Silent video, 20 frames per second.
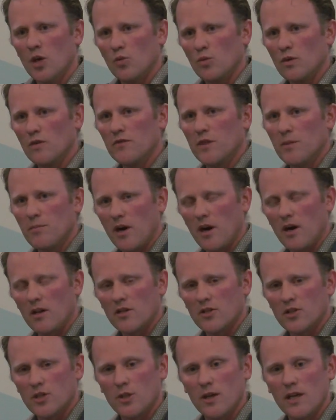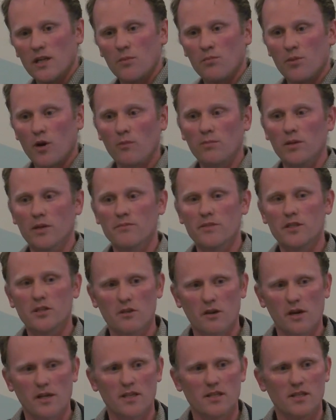with the biologists who had the problems to
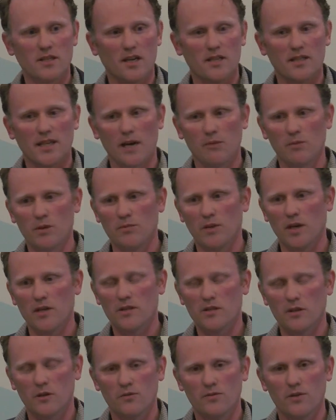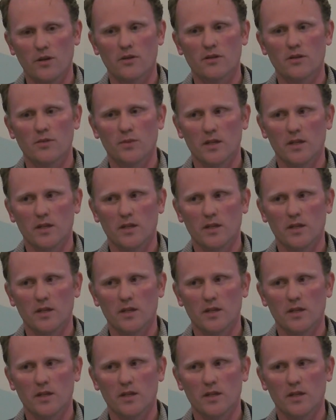try and discuss how we might solve those.